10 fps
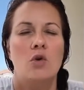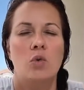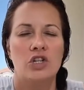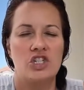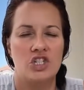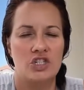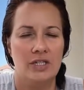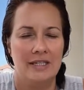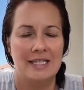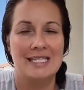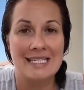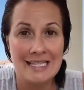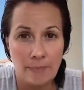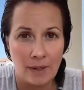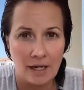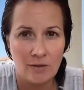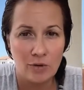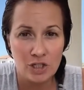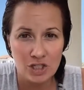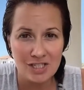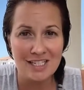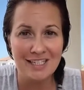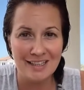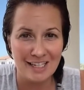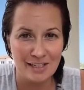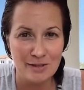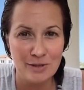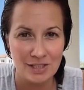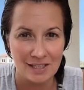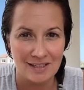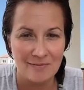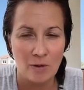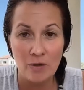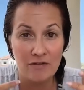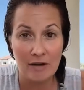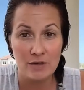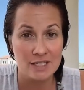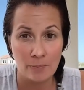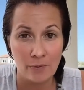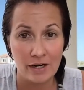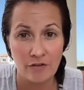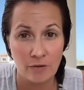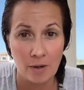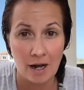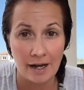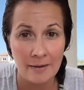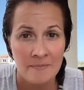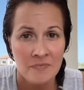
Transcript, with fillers: We're just sleeping. We're just in the illusion, but we've never separated from God.